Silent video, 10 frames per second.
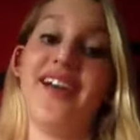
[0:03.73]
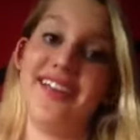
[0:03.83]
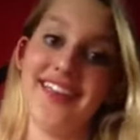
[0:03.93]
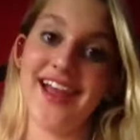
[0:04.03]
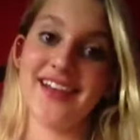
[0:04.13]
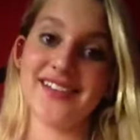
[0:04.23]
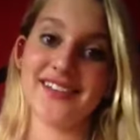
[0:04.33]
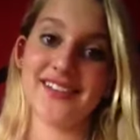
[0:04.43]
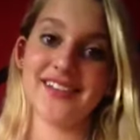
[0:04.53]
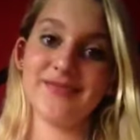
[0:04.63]

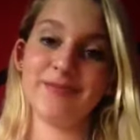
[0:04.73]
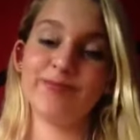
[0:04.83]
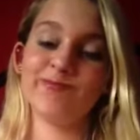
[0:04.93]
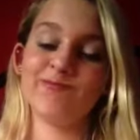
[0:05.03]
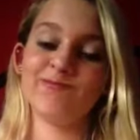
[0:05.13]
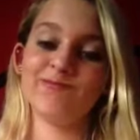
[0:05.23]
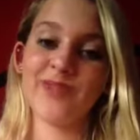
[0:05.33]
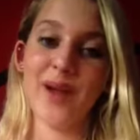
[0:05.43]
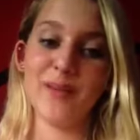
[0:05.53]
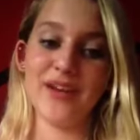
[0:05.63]
Yes,
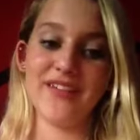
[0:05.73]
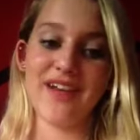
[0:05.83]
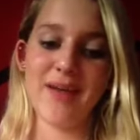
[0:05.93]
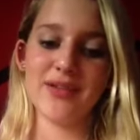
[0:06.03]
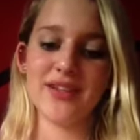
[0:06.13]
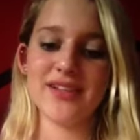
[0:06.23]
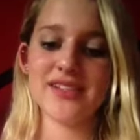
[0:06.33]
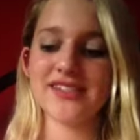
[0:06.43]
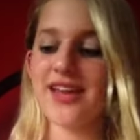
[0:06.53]
I'm pretty fabulous.